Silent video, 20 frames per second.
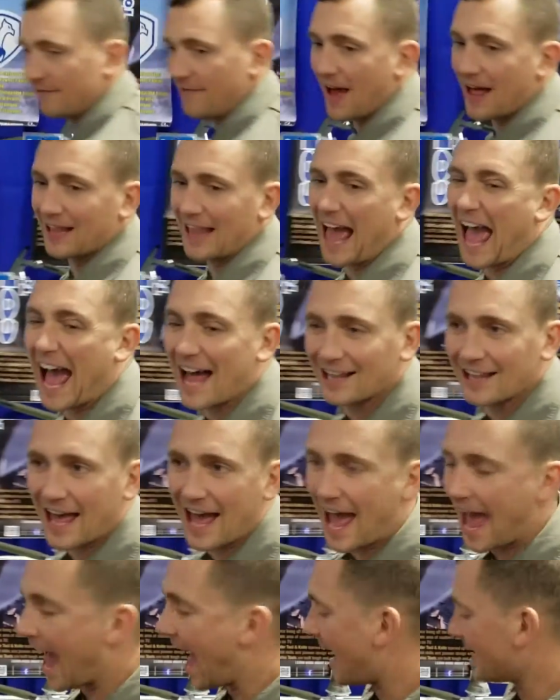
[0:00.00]

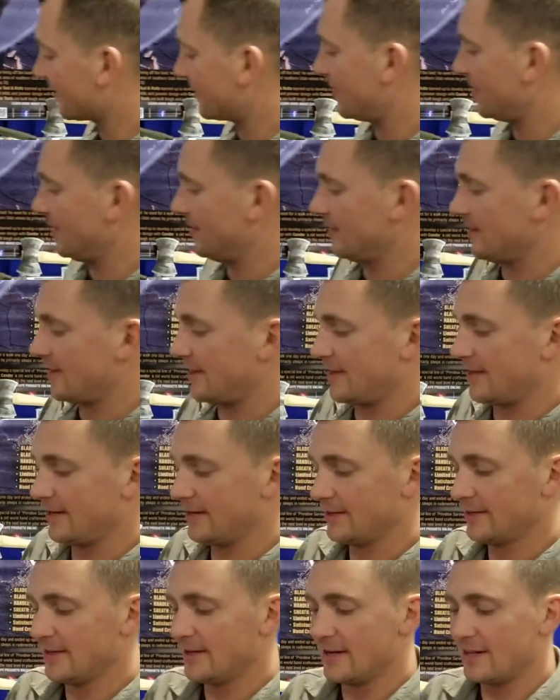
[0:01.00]
Valhalla axes.
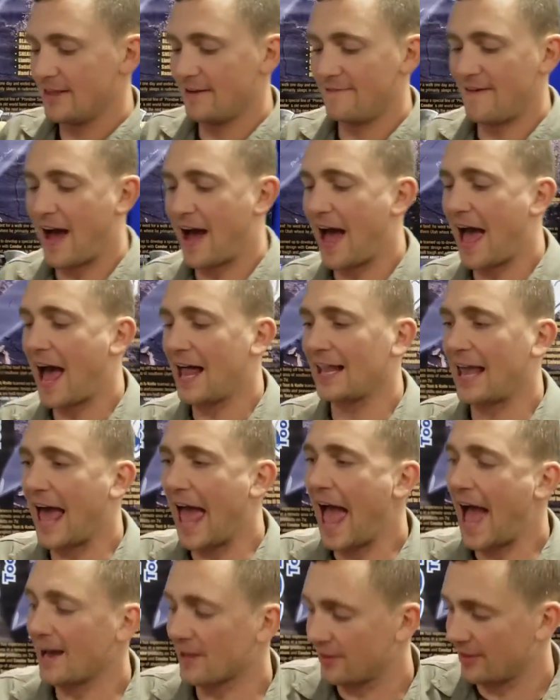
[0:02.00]
The Valhalla
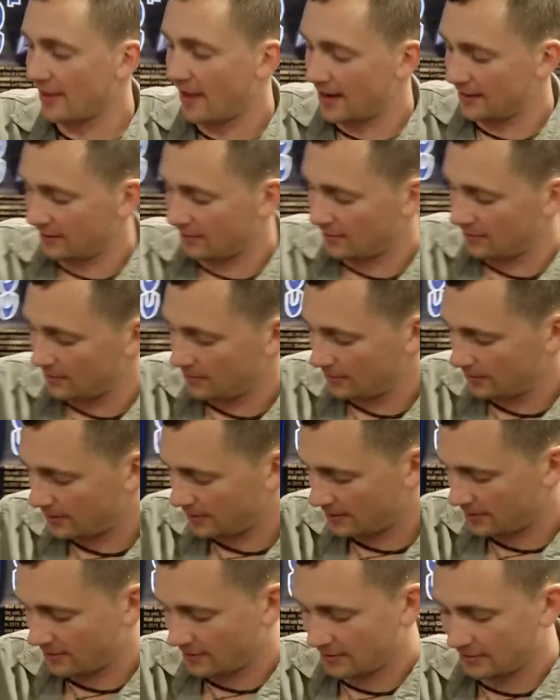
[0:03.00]
axe line is new
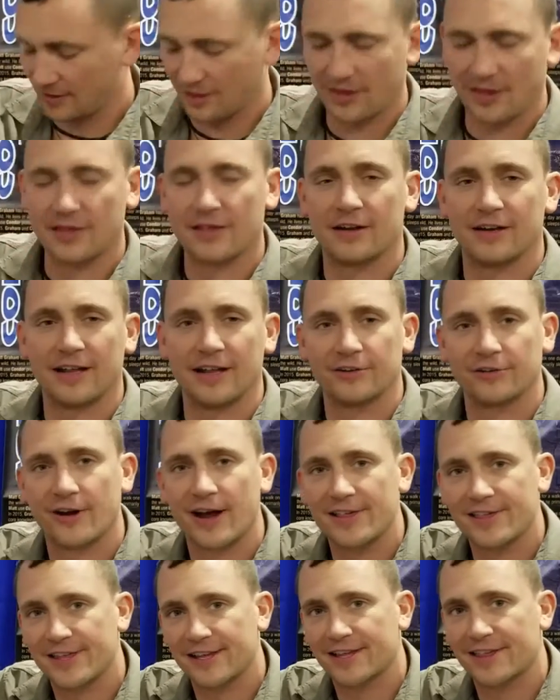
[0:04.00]
this year. This is an
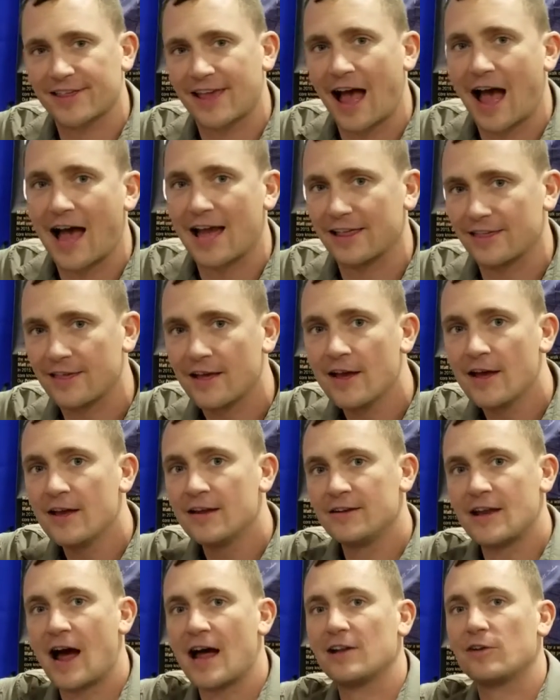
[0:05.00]
interesting size.
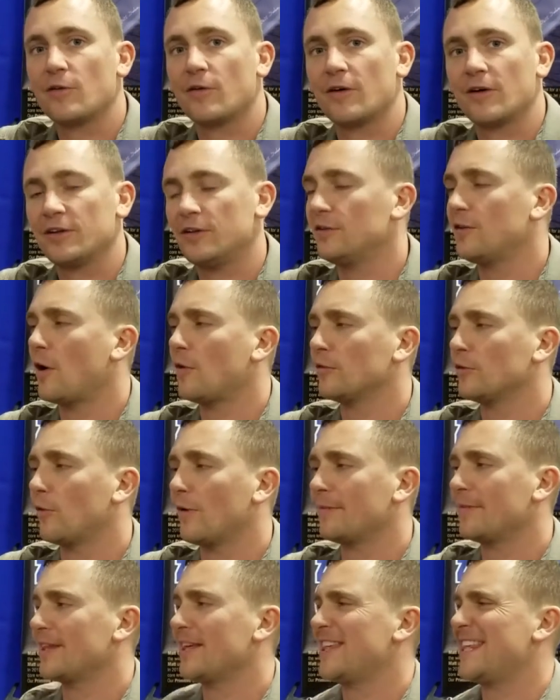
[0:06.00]
Not nor you don't
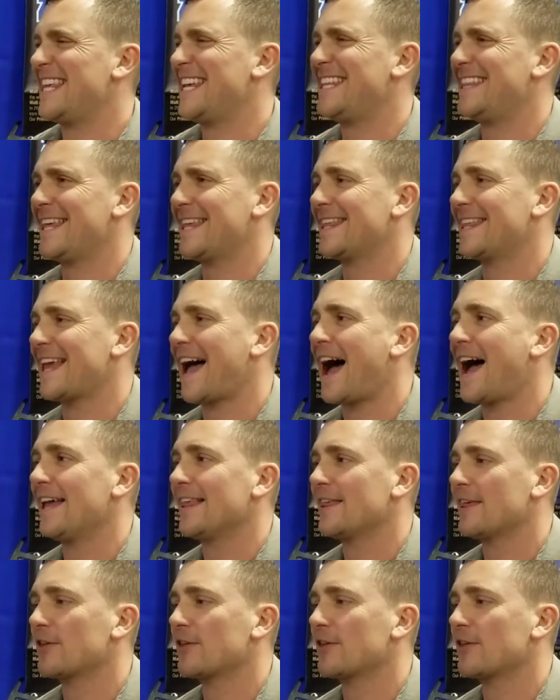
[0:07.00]
normally see this size.